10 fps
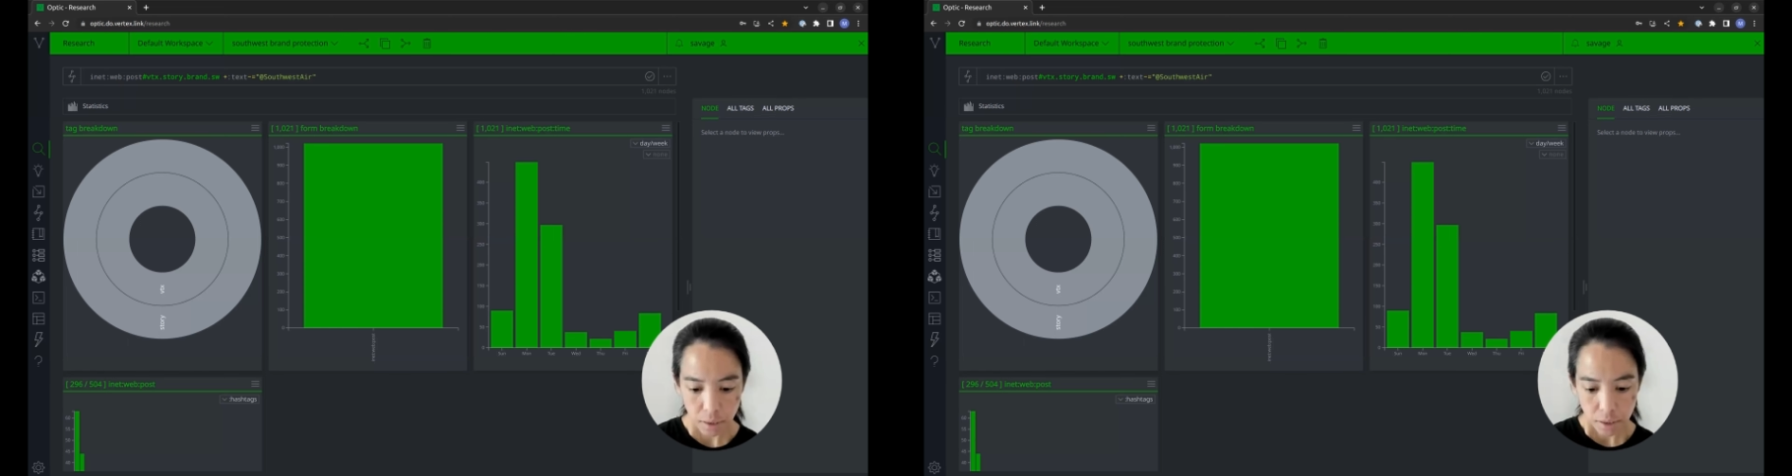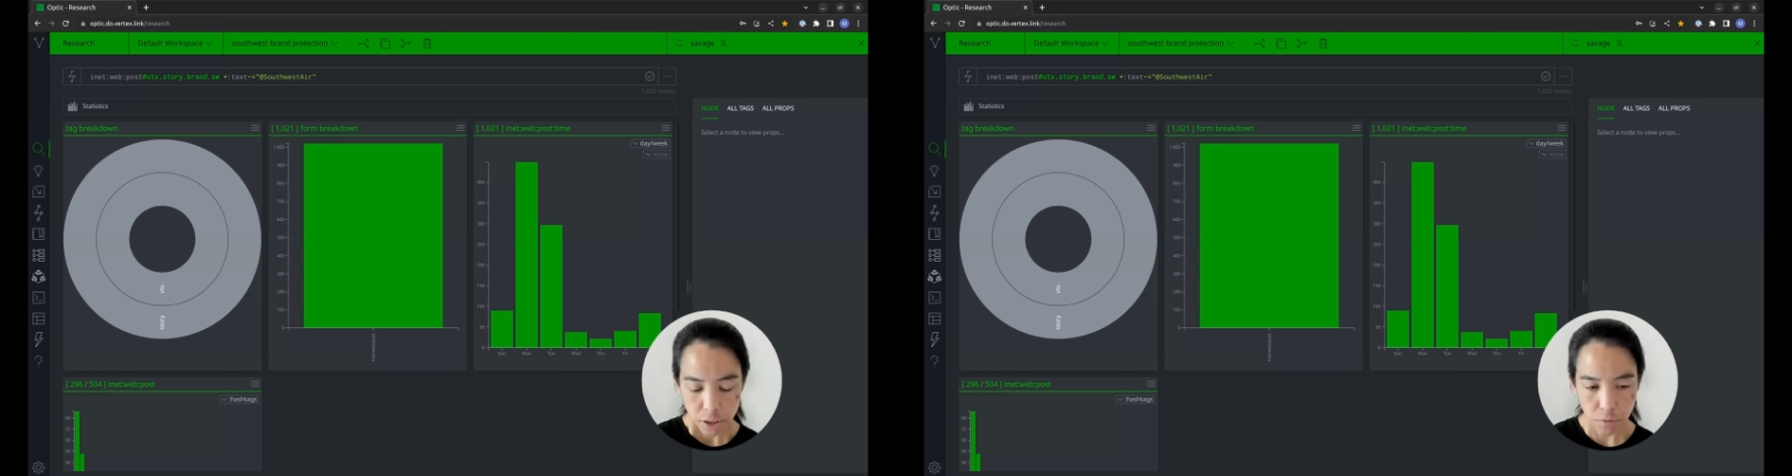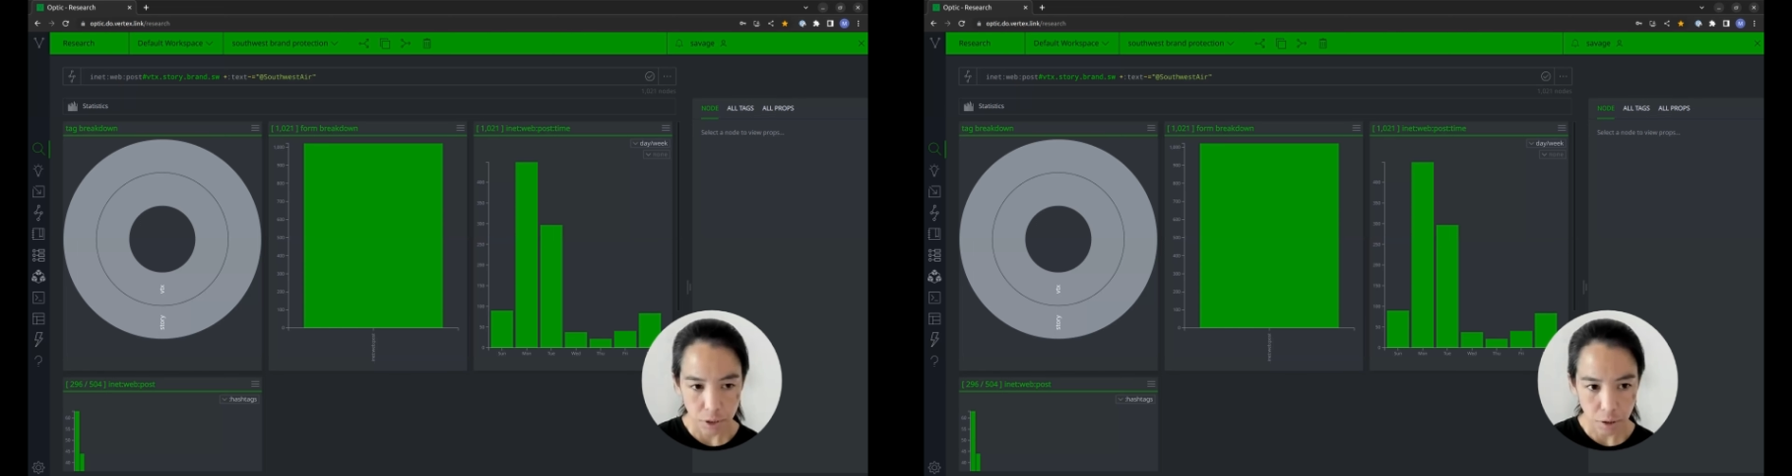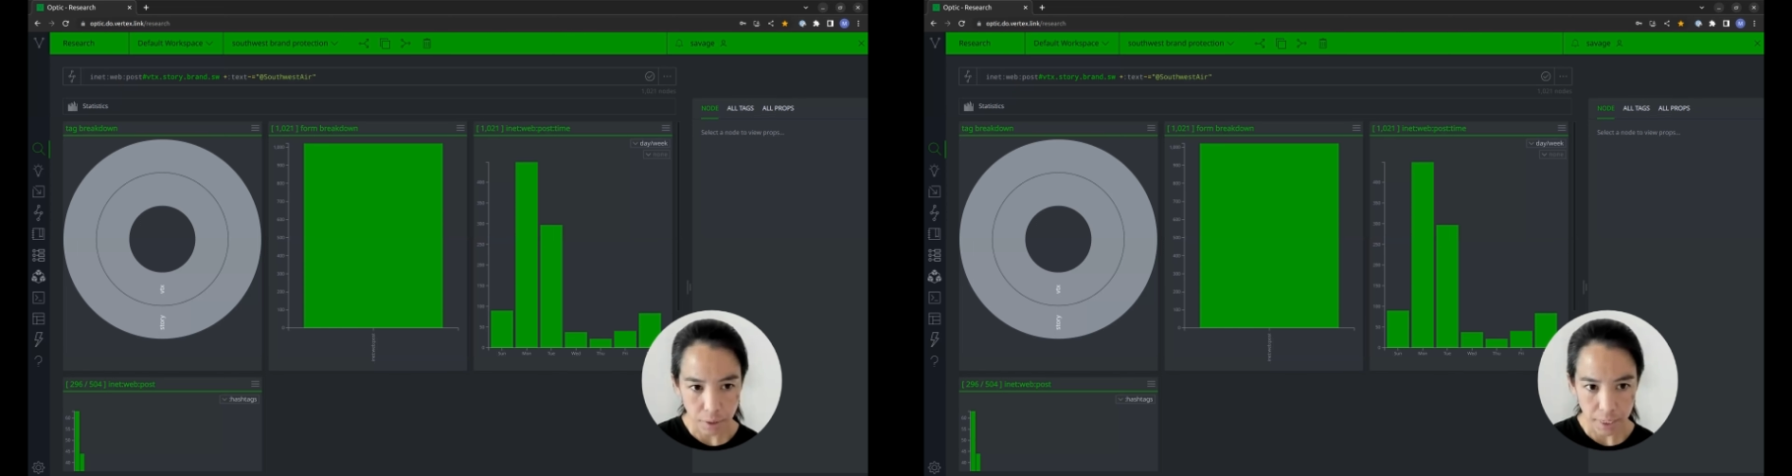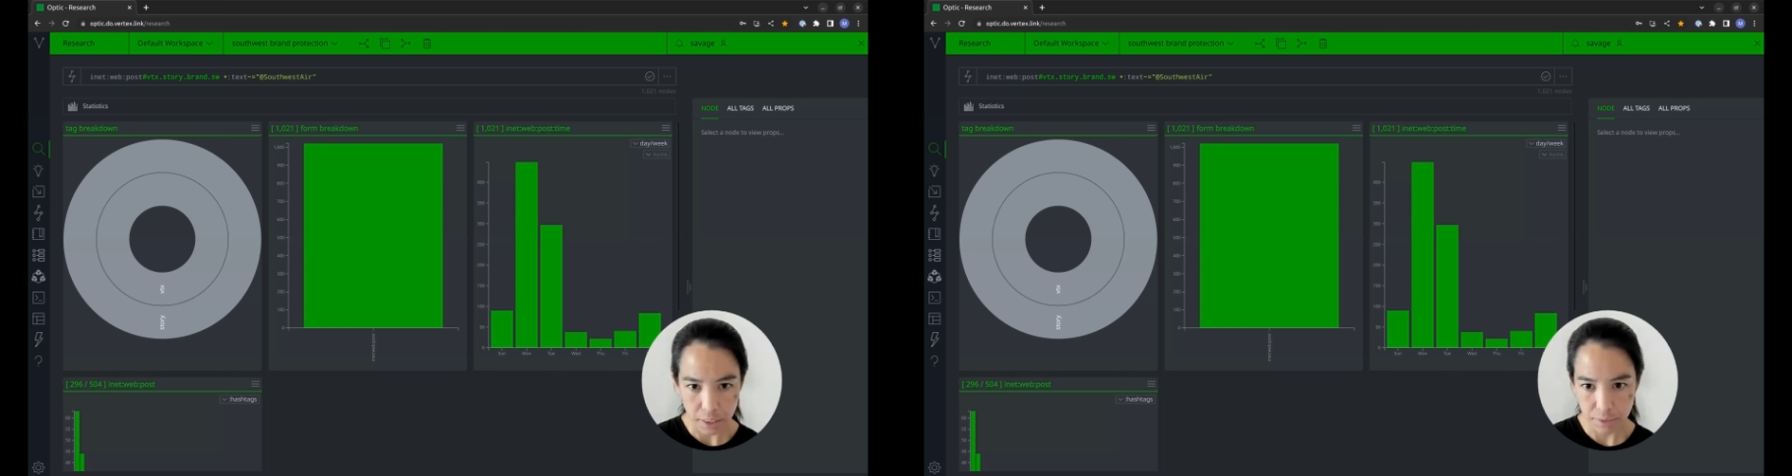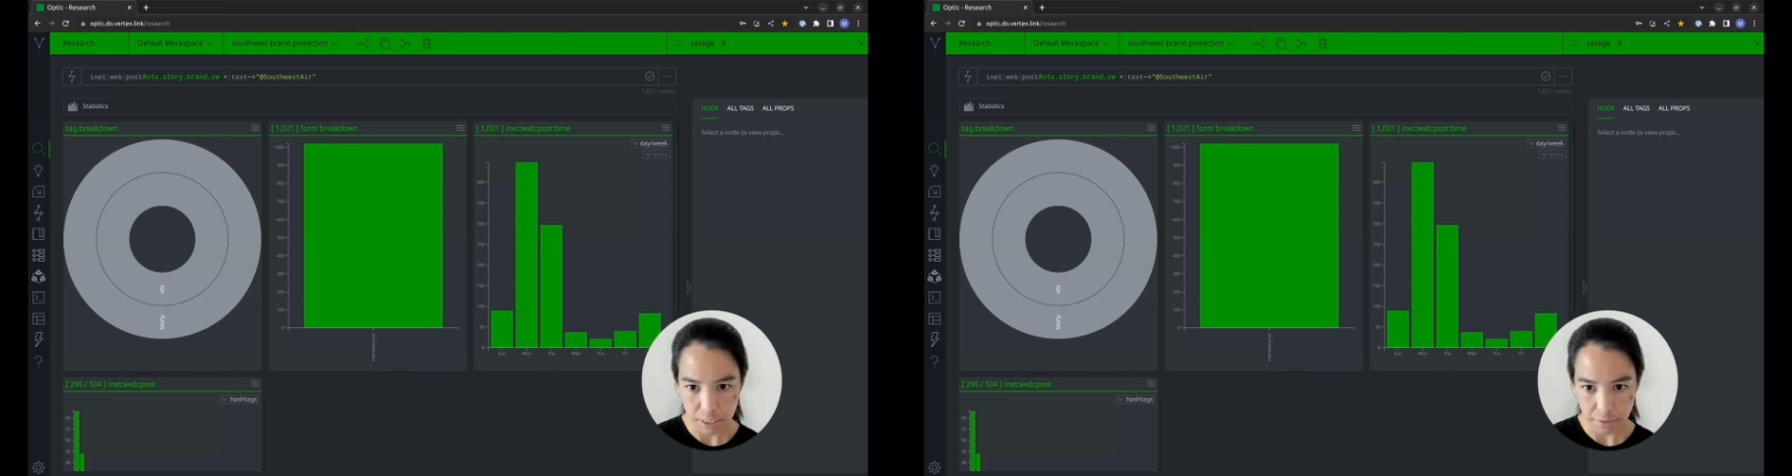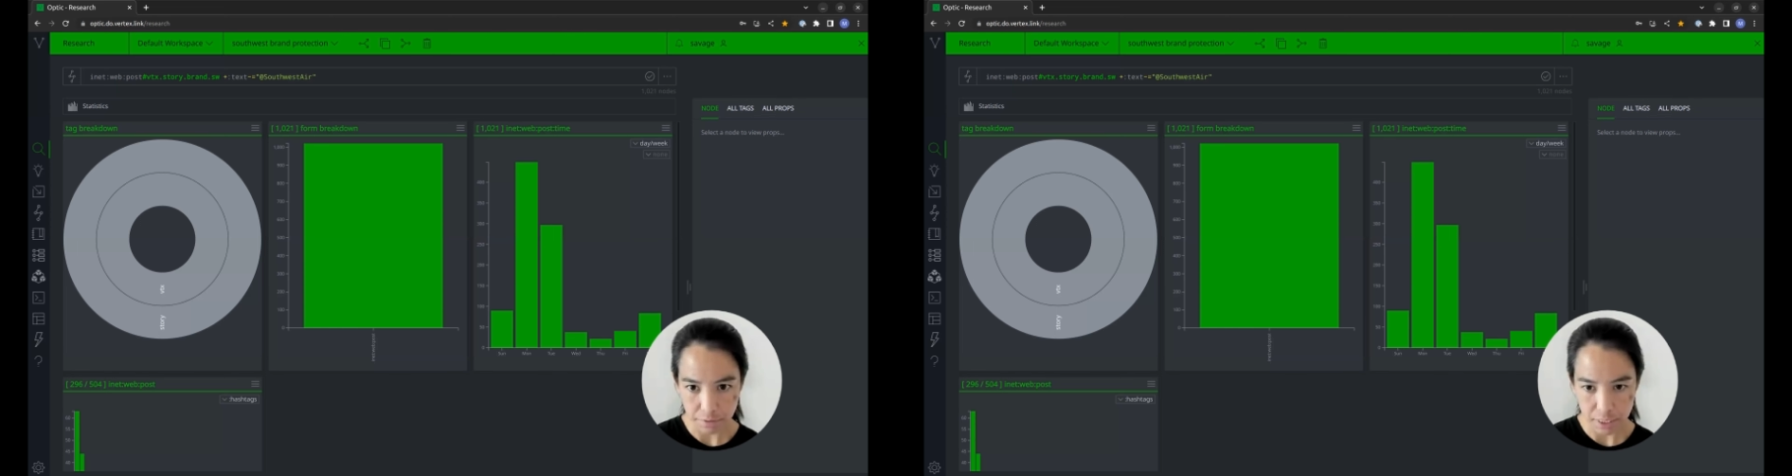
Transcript: So if we go ahead and we lift